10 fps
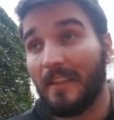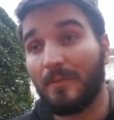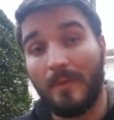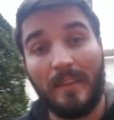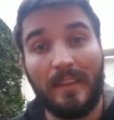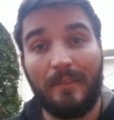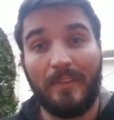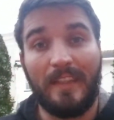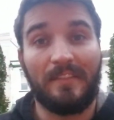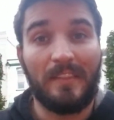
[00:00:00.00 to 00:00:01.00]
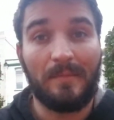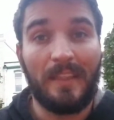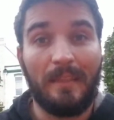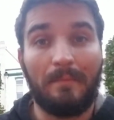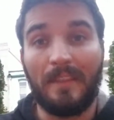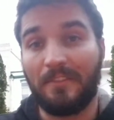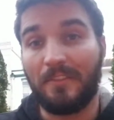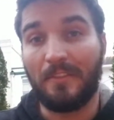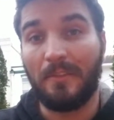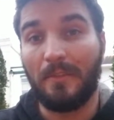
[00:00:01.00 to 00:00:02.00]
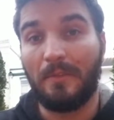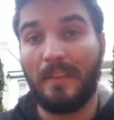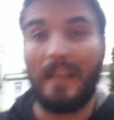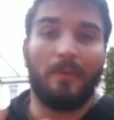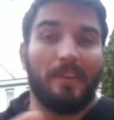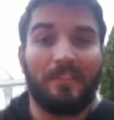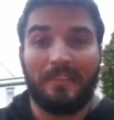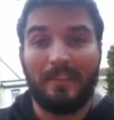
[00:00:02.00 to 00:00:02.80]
I just want to give you guys an update, make sure you knew that I wasn't,